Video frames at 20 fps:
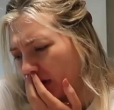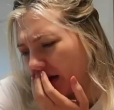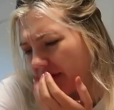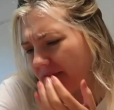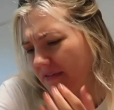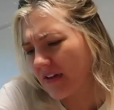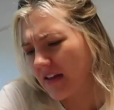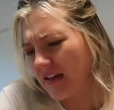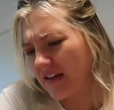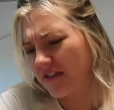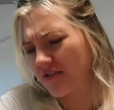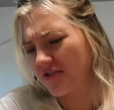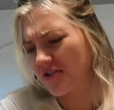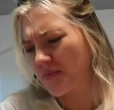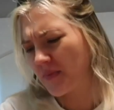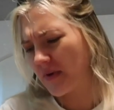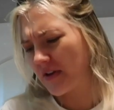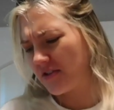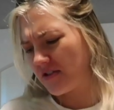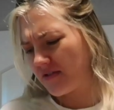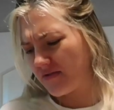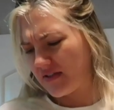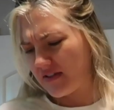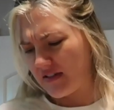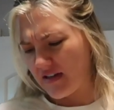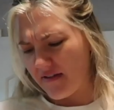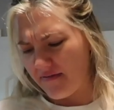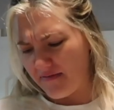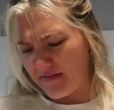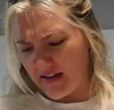I feel like there's a bunch of
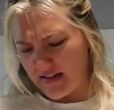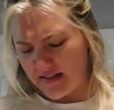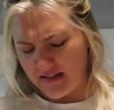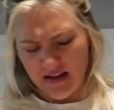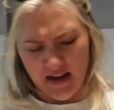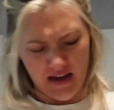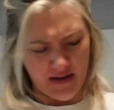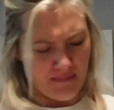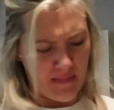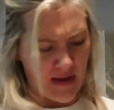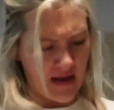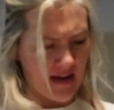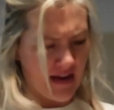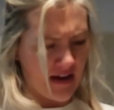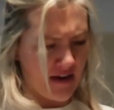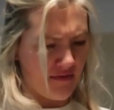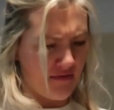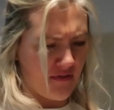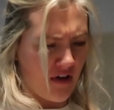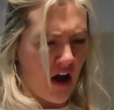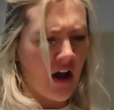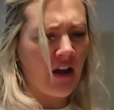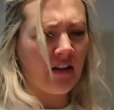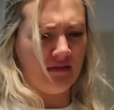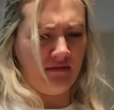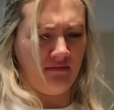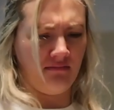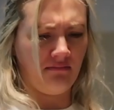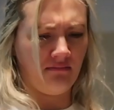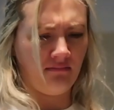stuff that's like made out of
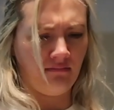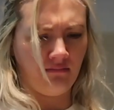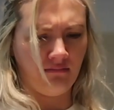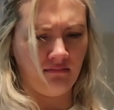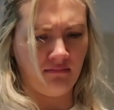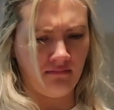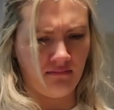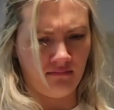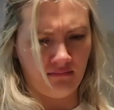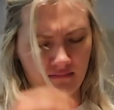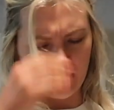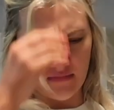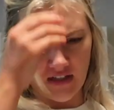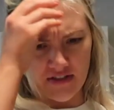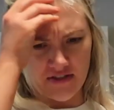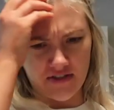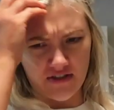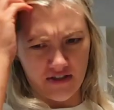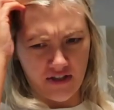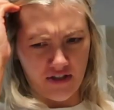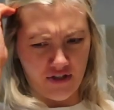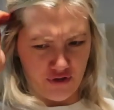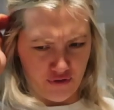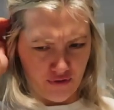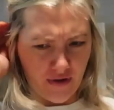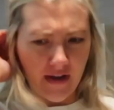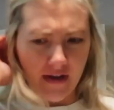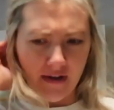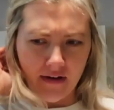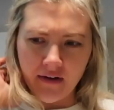cotton. That's just gonna
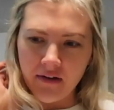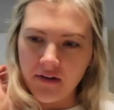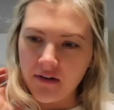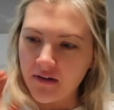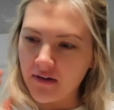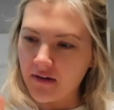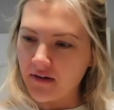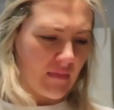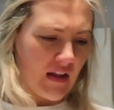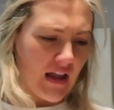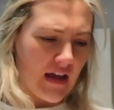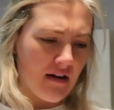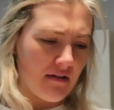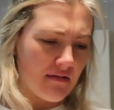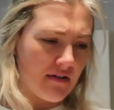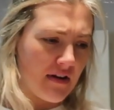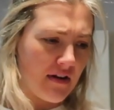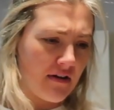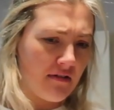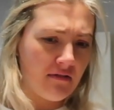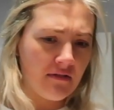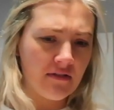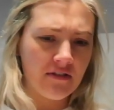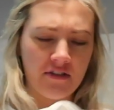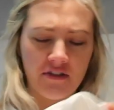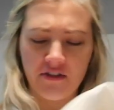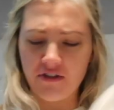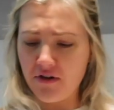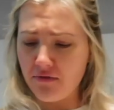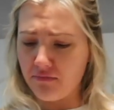shrink. I don't know,
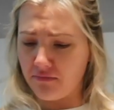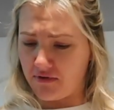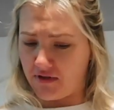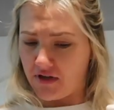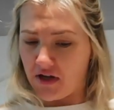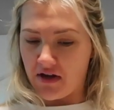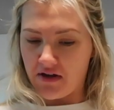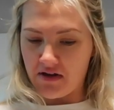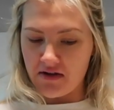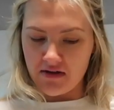shoot!